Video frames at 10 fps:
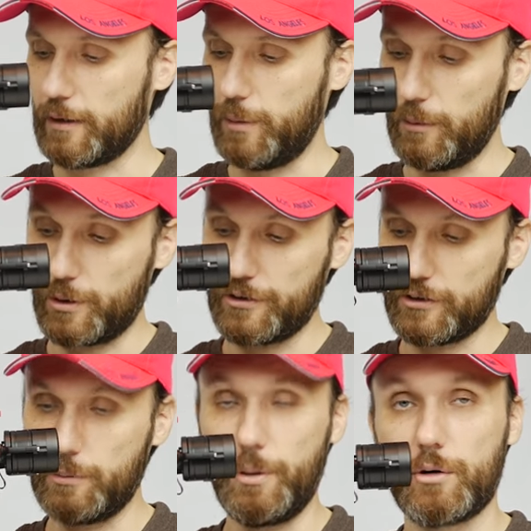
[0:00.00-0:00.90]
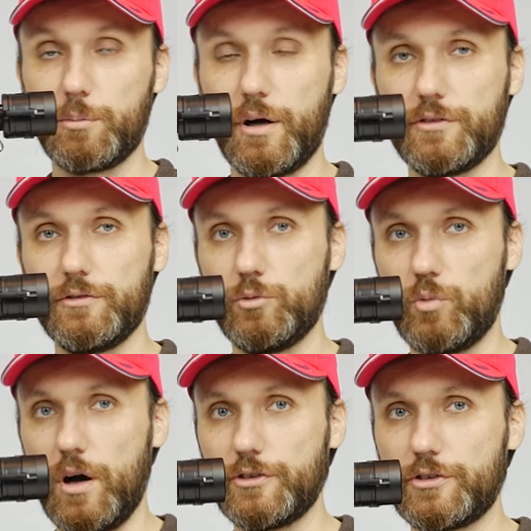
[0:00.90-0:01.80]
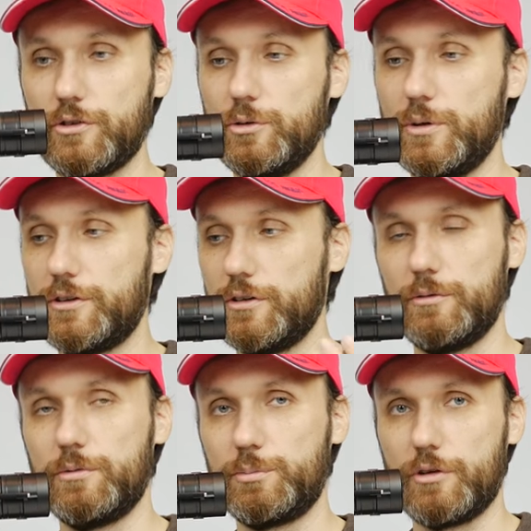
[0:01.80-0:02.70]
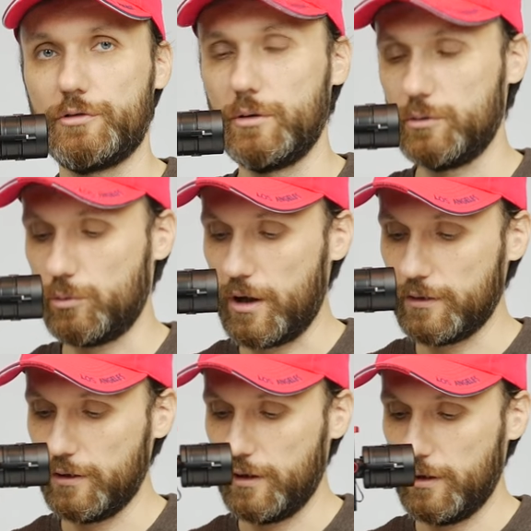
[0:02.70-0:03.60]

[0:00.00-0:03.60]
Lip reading: by pressing the power button once, you enter into profile one.